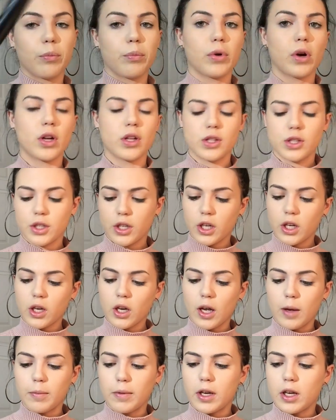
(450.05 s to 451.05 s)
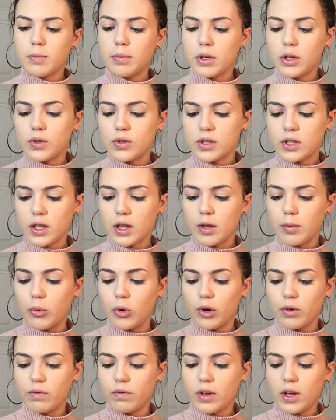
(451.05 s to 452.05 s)
bronzer, I'm going to be using the
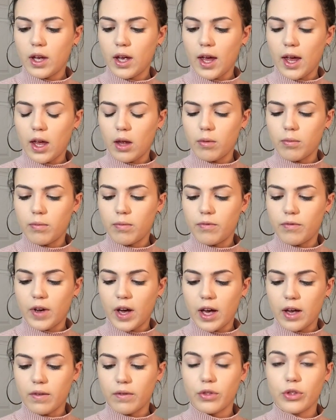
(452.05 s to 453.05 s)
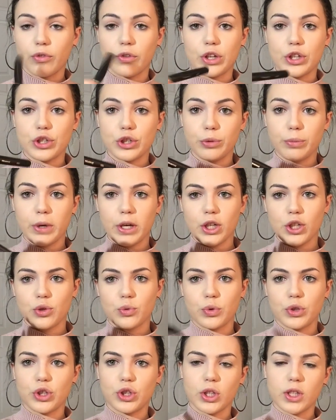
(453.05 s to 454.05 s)
Morphe M532 brush,
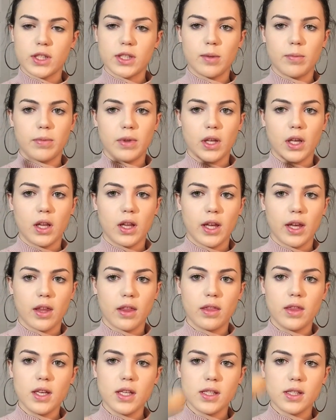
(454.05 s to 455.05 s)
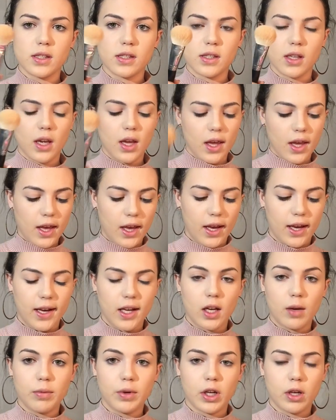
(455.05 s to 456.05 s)
which looks something like this.
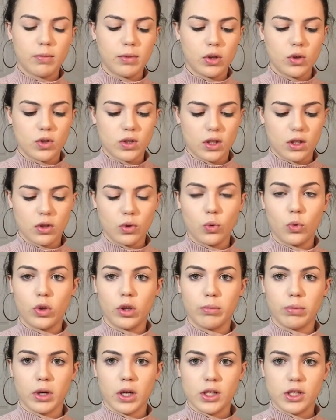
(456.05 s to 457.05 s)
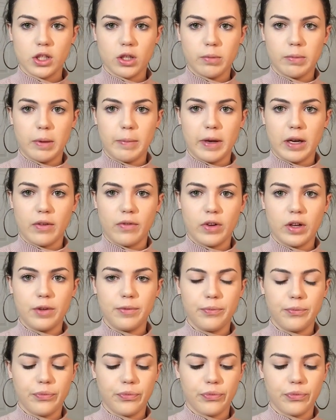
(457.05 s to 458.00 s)
And I'm going to be using the Hoola Bronzer by Benefit.